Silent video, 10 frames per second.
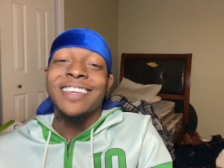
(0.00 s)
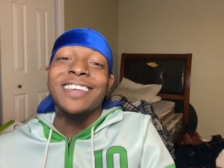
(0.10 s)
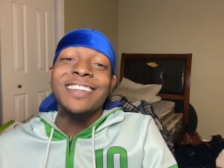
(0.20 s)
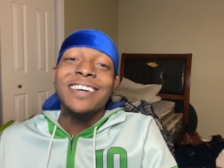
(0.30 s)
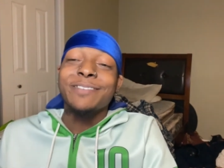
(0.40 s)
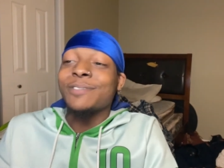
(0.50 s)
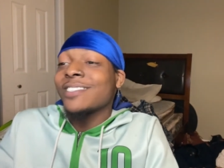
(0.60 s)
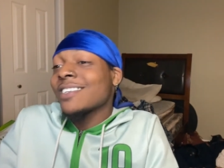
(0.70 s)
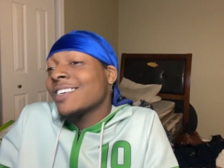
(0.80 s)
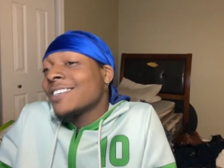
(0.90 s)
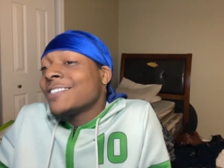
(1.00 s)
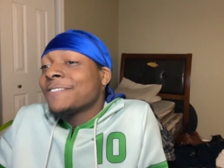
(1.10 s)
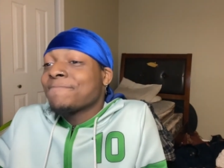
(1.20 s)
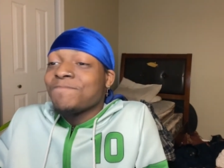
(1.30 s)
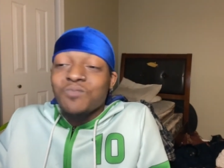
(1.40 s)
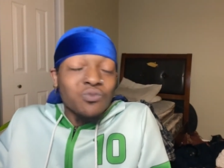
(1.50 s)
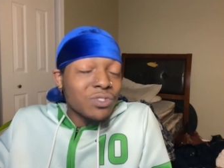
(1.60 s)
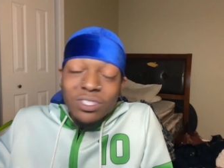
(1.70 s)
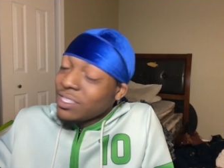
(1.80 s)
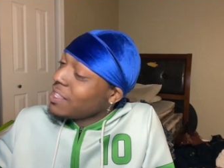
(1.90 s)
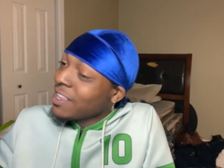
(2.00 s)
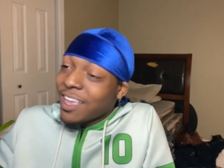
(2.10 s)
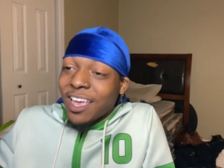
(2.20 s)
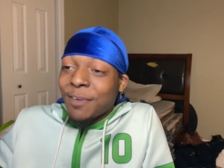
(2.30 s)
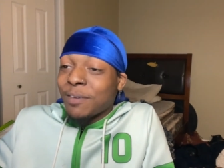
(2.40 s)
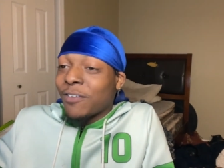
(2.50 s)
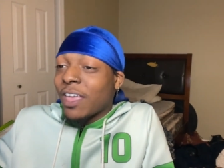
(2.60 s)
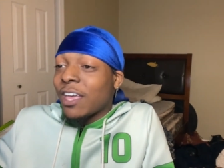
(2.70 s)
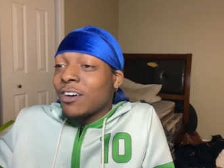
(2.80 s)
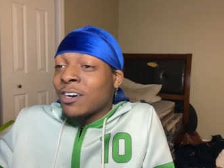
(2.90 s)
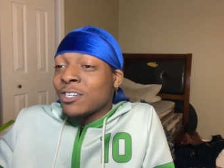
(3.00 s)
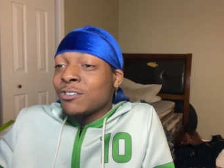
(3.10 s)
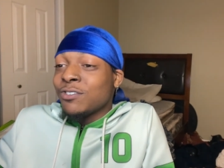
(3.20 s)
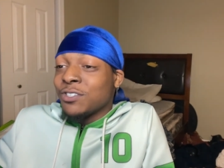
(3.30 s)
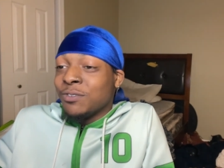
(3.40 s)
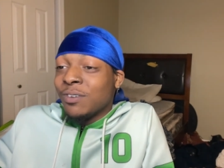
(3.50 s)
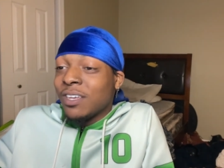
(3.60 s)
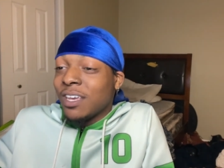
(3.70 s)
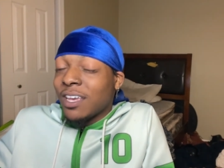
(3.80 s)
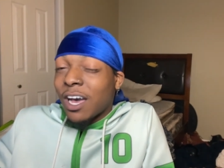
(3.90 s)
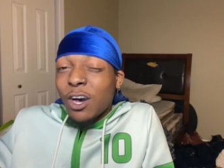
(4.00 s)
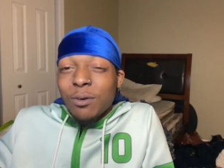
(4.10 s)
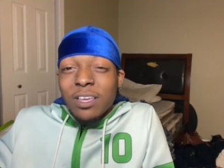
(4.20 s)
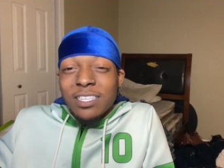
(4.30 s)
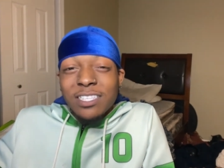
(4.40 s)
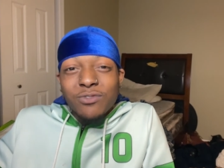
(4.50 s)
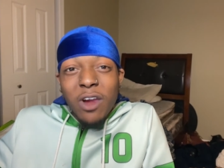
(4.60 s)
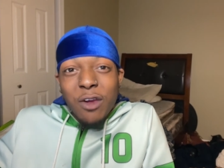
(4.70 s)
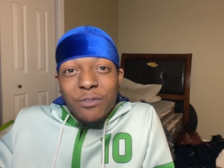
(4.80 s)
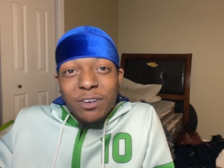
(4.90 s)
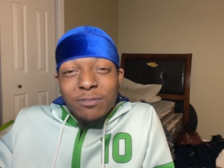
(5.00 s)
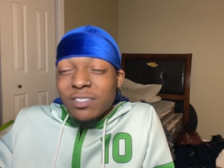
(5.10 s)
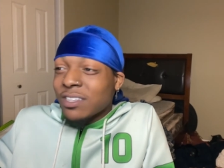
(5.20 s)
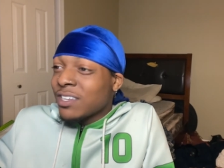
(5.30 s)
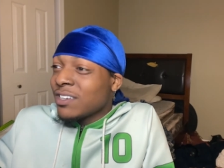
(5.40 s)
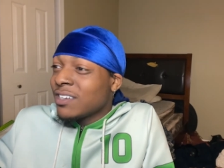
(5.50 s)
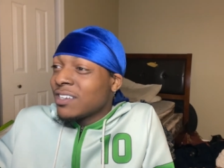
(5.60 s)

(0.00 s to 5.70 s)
you know what I'm saying? Hey, man, we ain't gonna hold you. Oh, is this Ryan Reynolds in here?